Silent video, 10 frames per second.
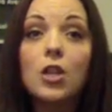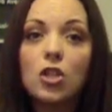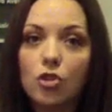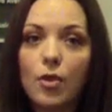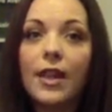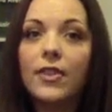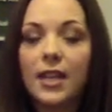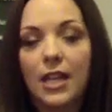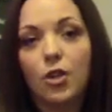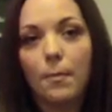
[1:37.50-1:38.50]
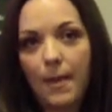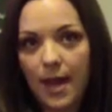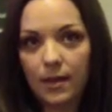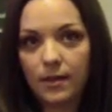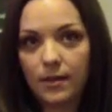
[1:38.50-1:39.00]
strengthening your
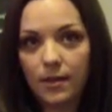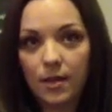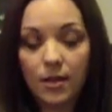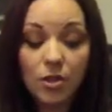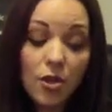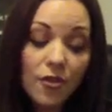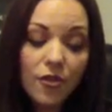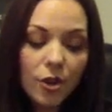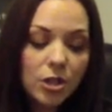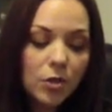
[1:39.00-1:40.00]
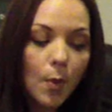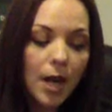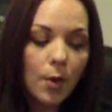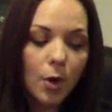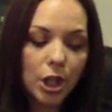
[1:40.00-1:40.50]
mix. So the first
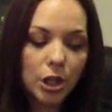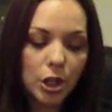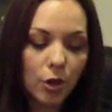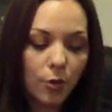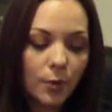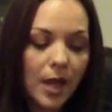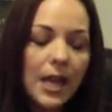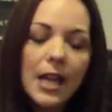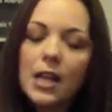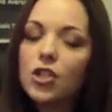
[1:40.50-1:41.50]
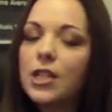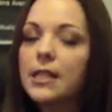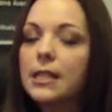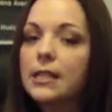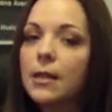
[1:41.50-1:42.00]
one I want to do is
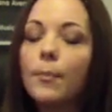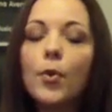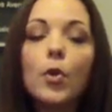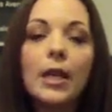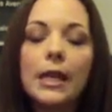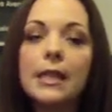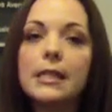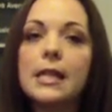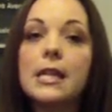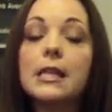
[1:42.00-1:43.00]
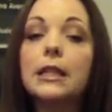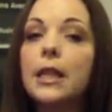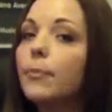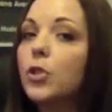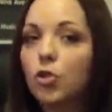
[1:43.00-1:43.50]
just a simple, easy
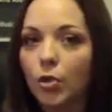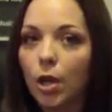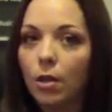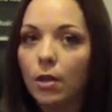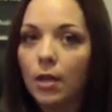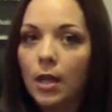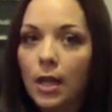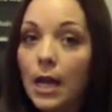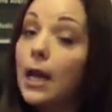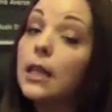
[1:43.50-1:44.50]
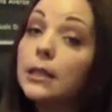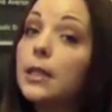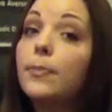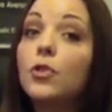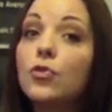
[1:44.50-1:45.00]
lip trill. A
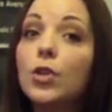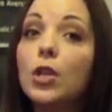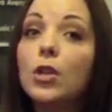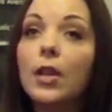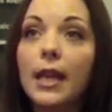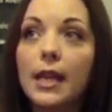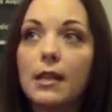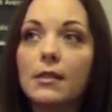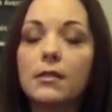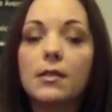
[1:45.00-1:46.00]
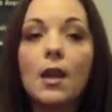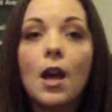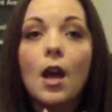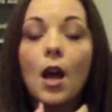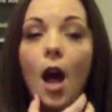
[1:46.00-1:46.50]
lip trill is
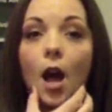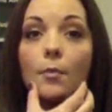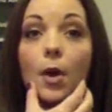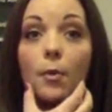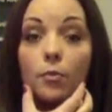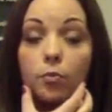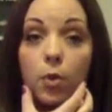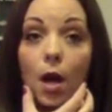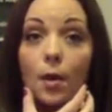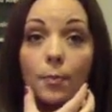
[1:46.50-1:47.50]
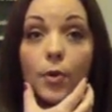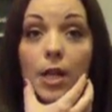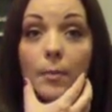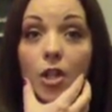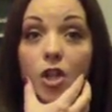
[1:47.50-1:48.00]

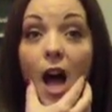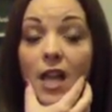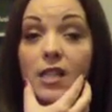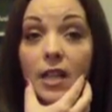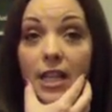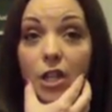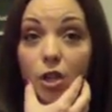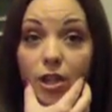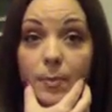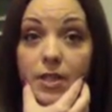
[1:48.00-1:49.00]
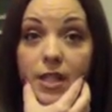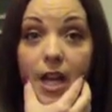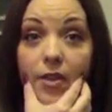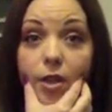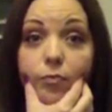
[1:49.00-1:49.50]
pretty much oscillating your lips
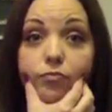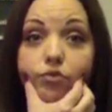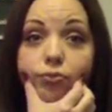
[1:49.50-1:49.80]
together